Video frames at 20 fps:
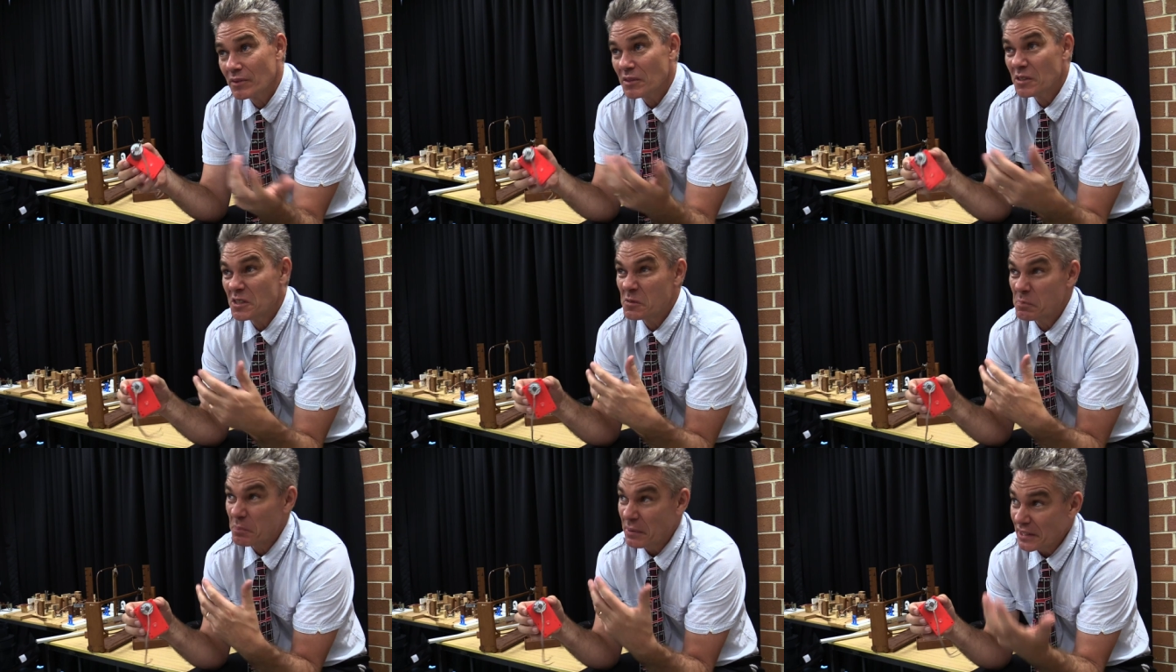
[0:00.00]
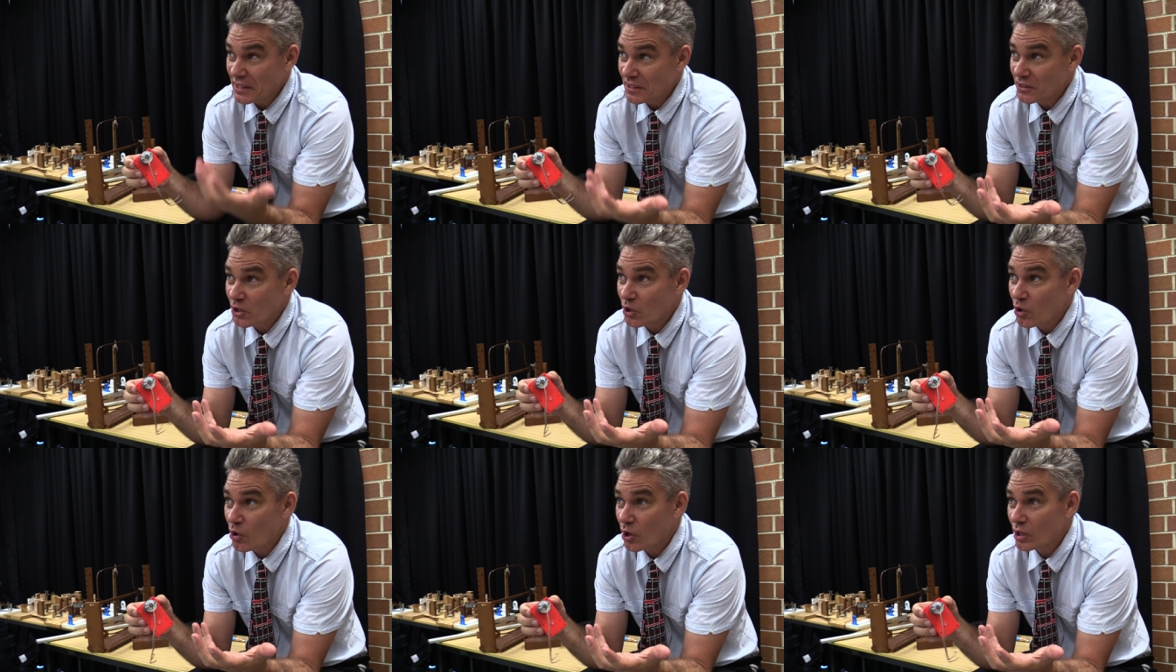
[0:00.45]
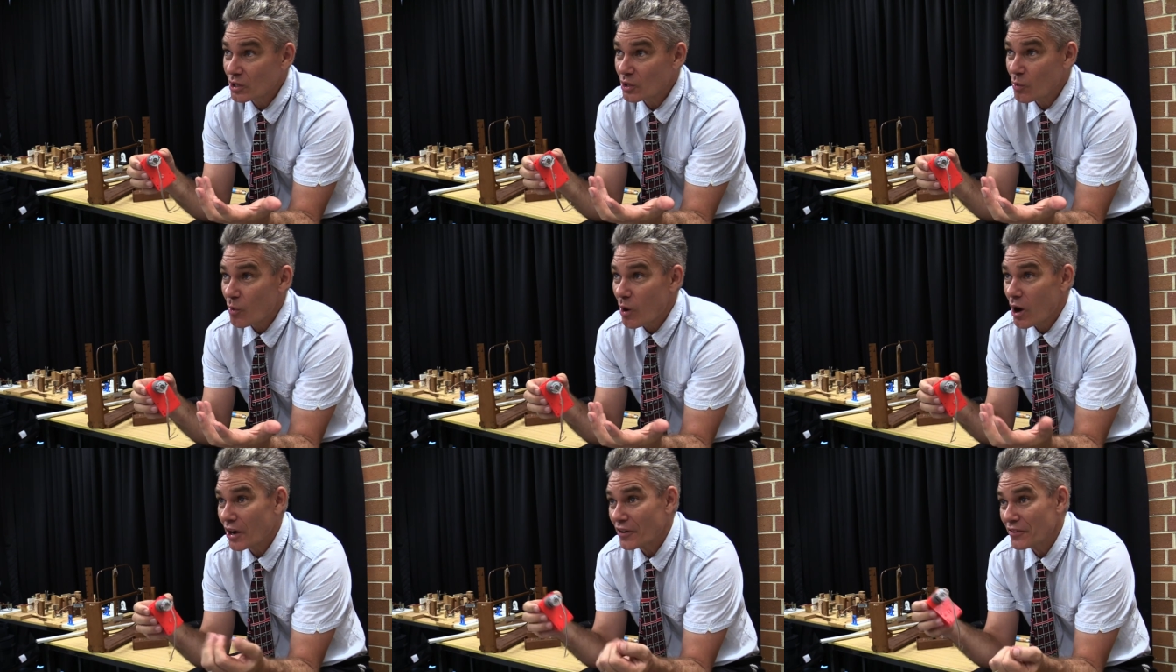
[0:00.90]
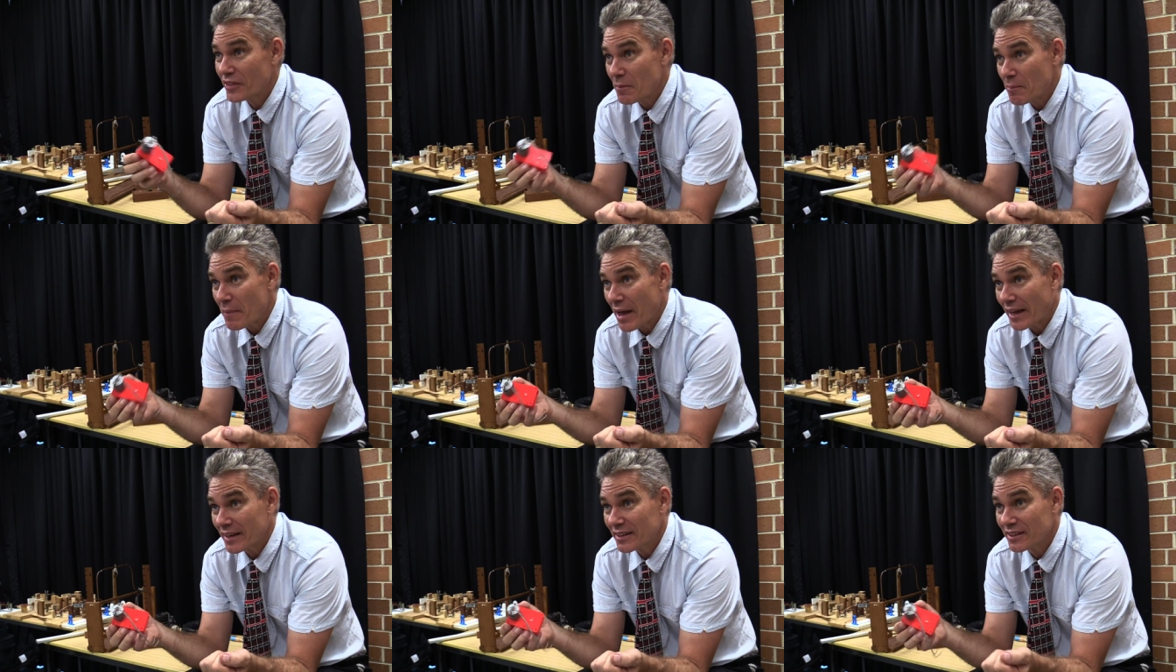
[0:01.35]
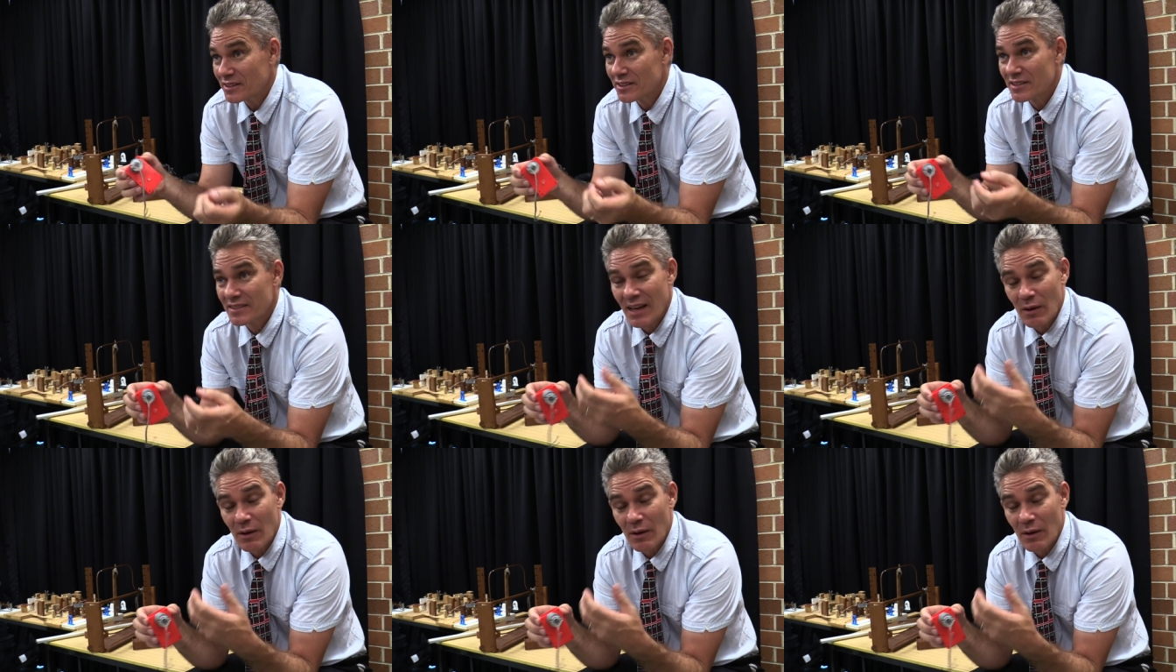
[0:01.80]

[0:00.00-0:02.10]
spinning the coil of wire in the magnets,